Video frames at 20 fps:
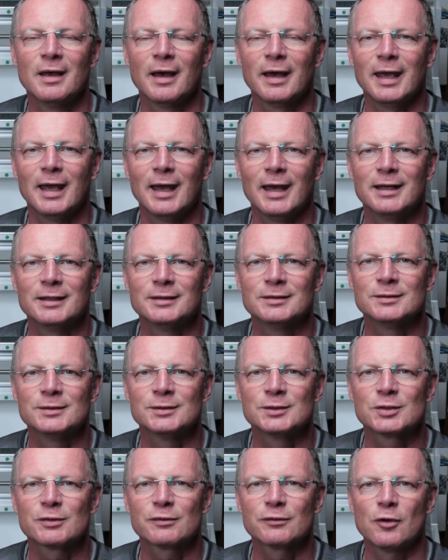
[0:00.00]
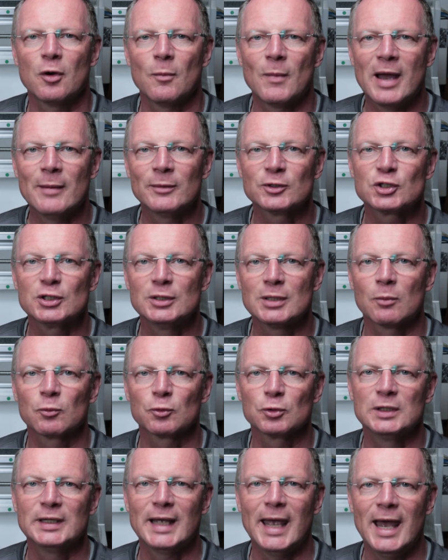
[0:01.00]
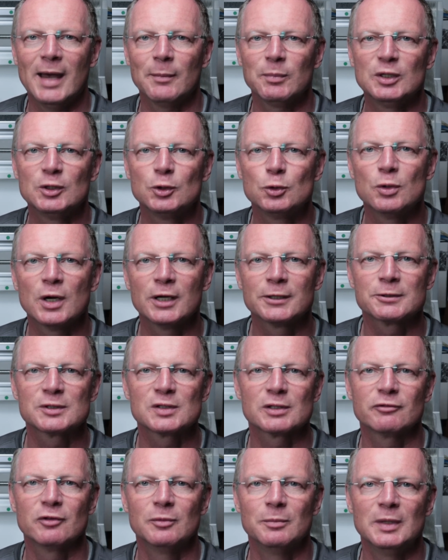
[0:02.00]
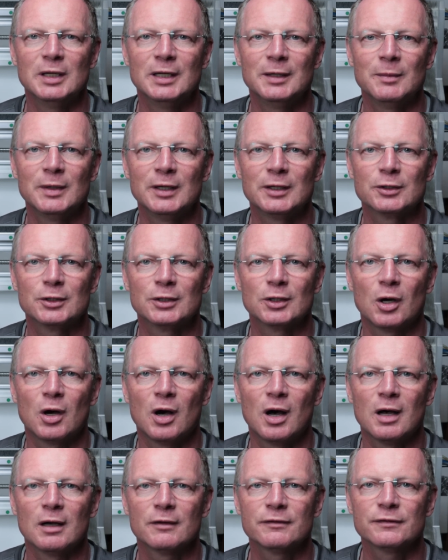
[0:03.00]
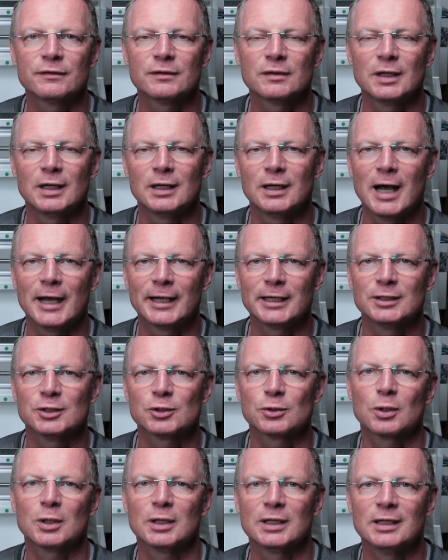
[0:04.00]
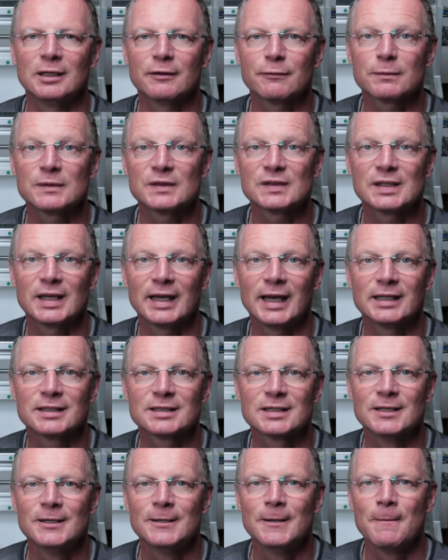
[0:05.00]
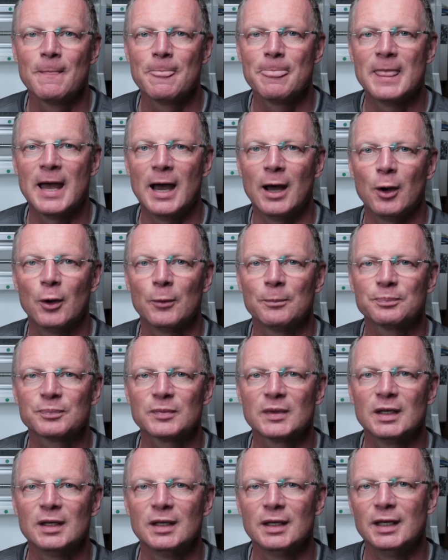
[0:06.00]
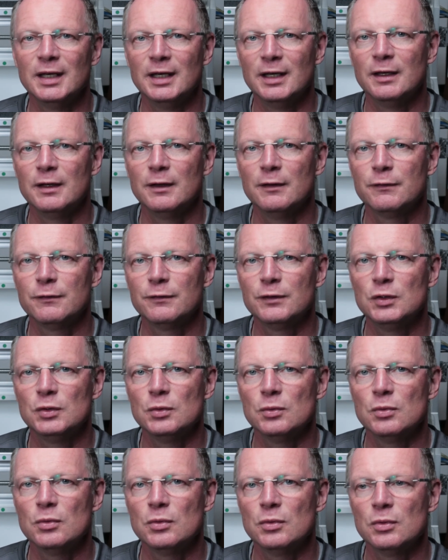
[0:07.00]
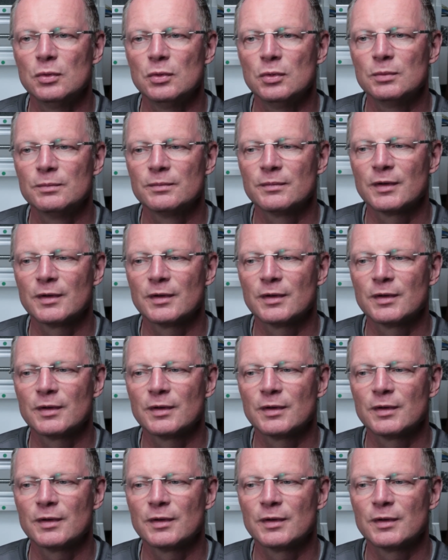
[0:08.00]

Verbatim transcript: And for my machine, I'm really happy. Two hundreds of a millimeter off, uh, I can totally live with that. Now, if you